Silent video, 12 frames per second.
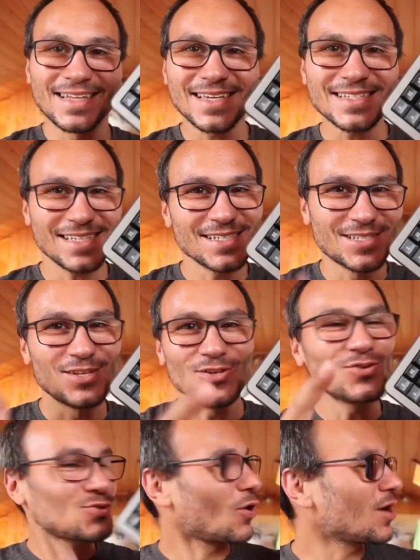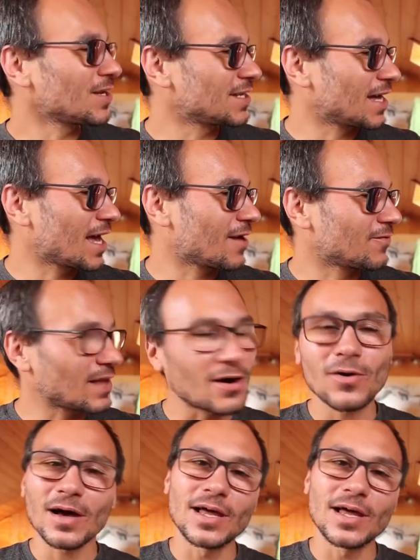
This is the new toy that I have now,